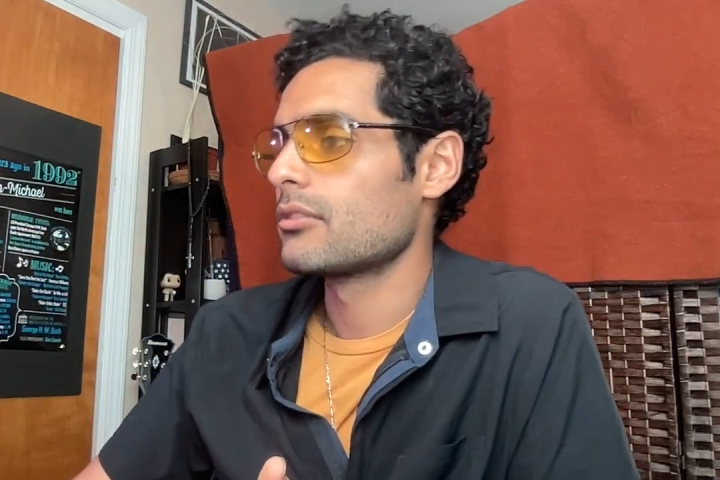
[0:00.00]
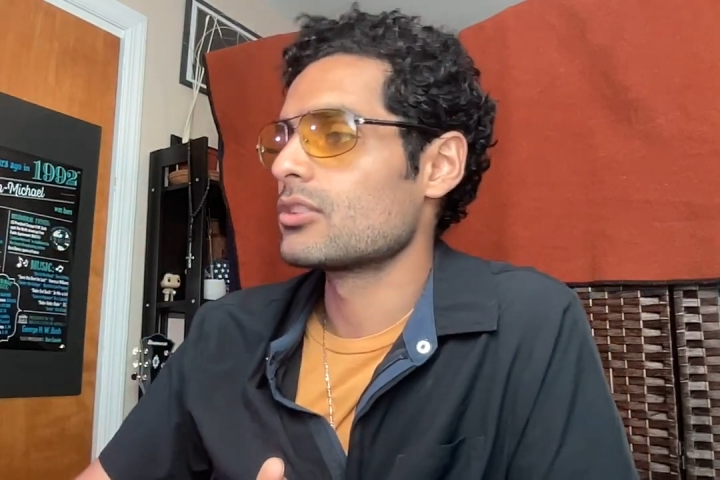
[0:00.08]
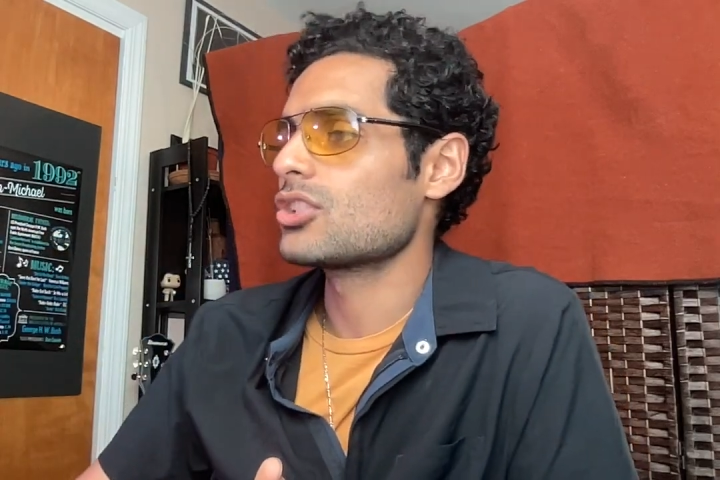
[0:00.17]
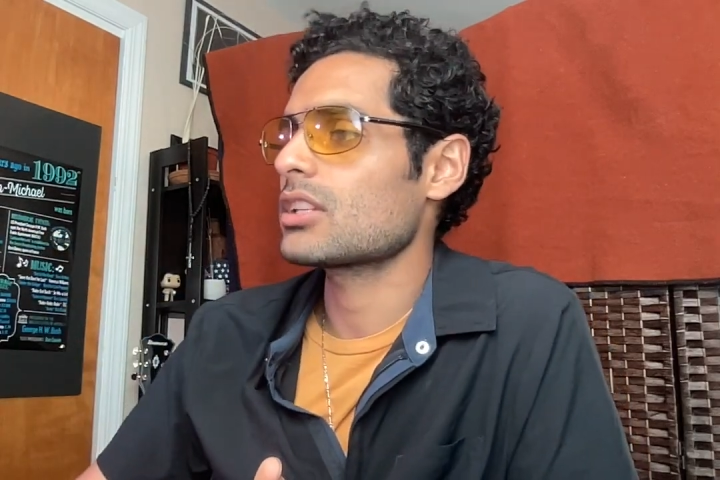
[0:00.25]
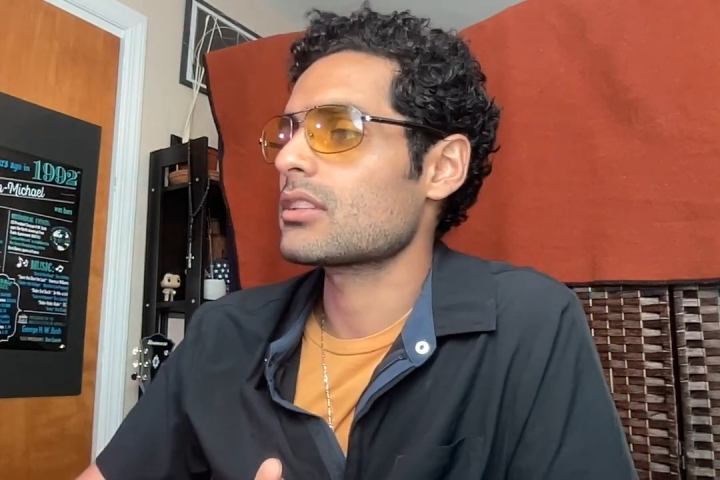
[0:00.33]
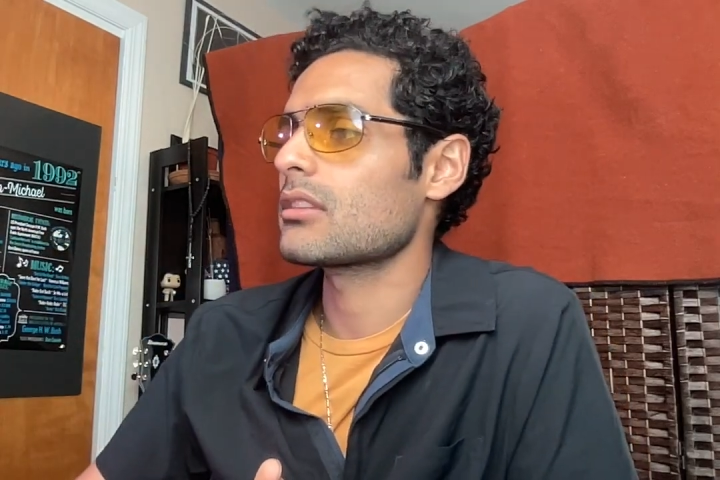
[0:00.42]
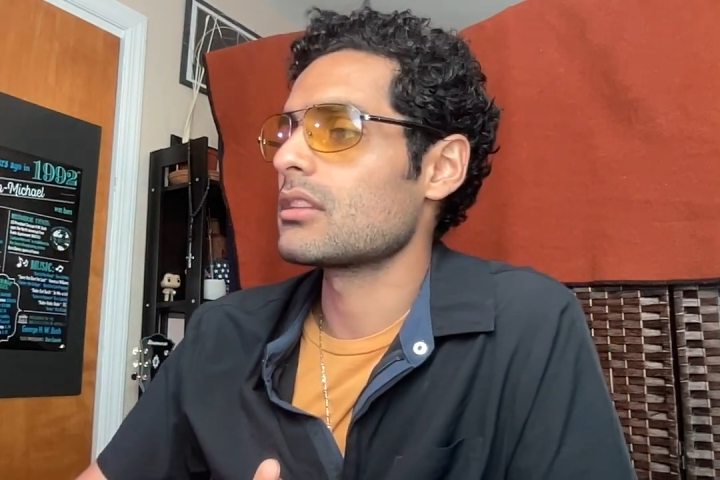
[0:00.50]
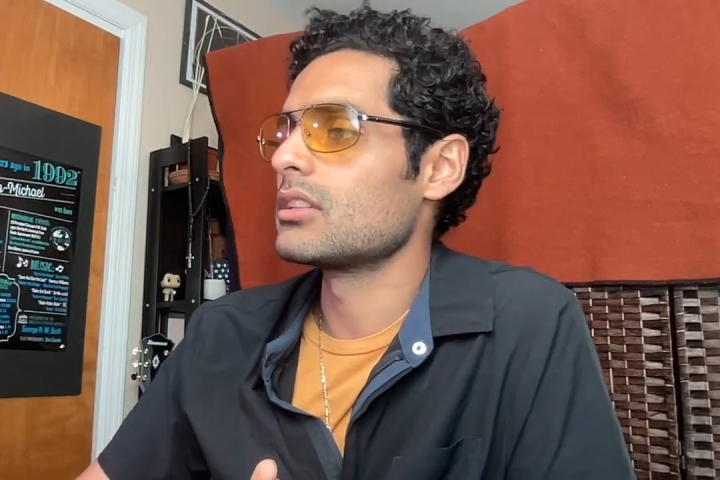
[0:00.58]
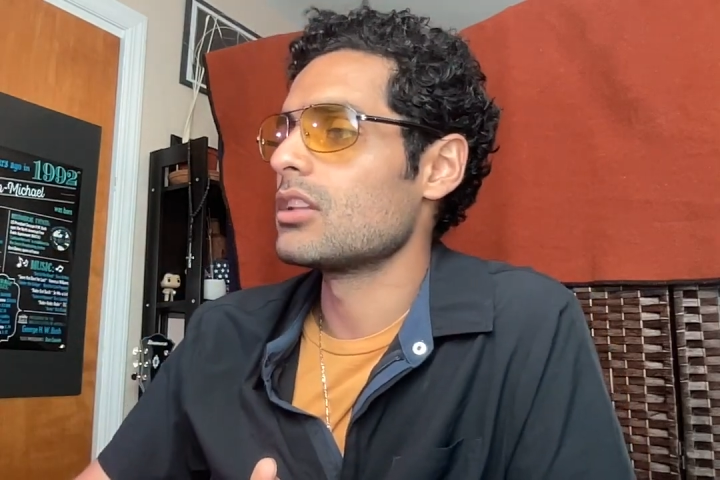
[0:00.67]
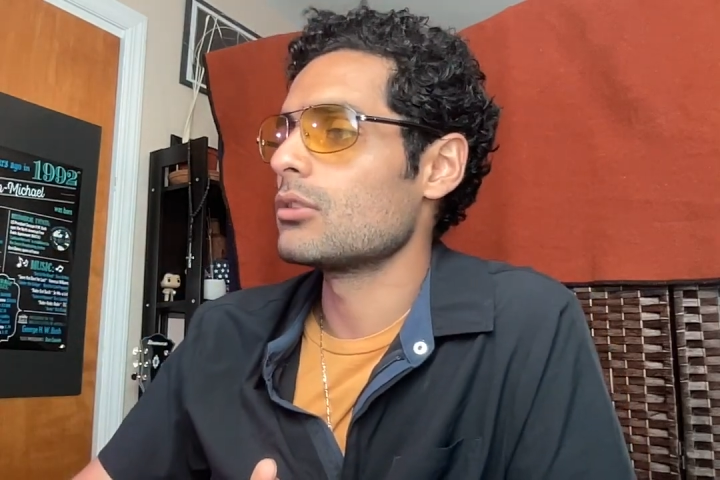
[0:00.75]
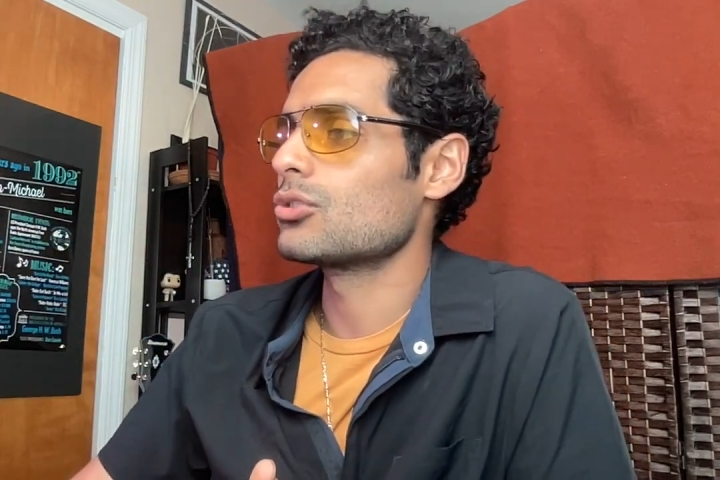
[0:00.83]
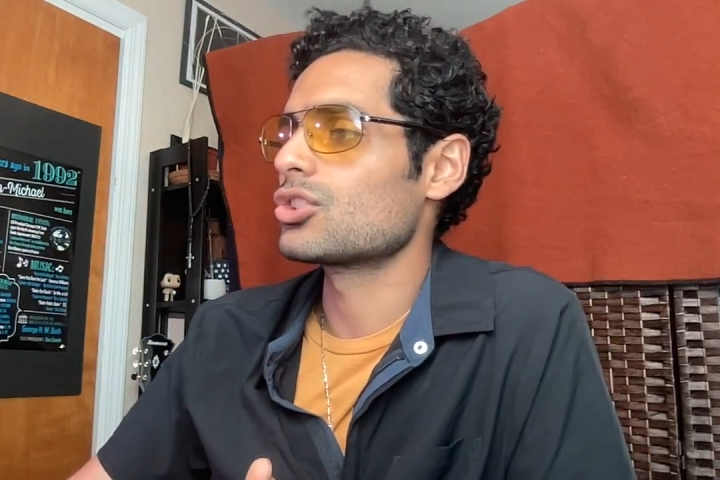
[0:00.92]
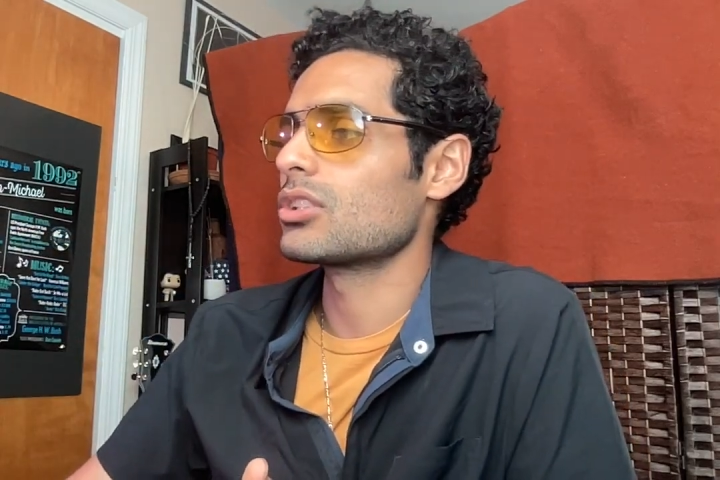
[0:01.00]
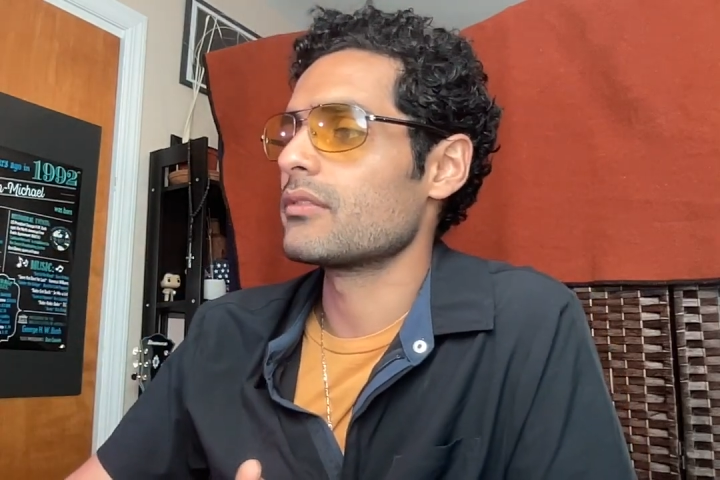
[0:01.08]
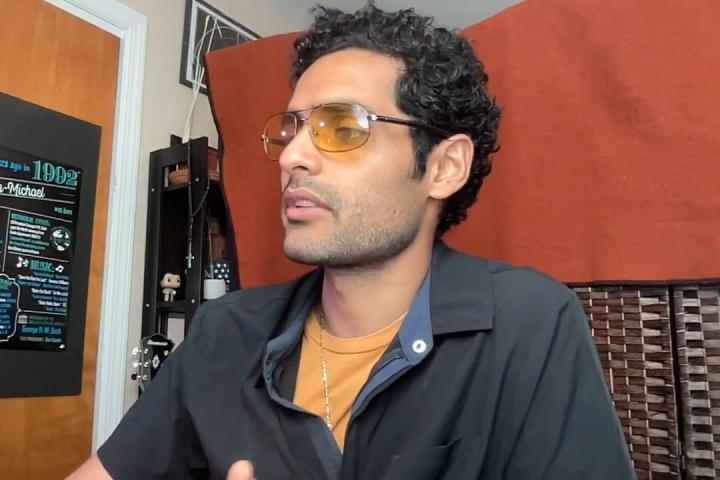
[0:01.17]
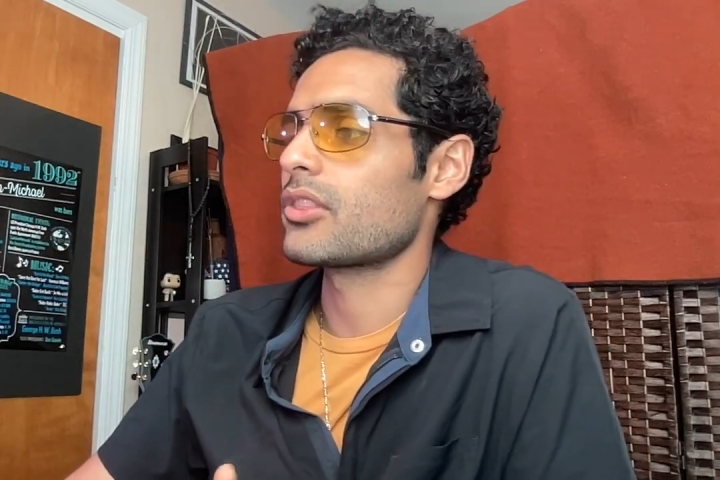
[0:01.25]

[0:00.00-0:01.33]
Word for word: rejected the notion of a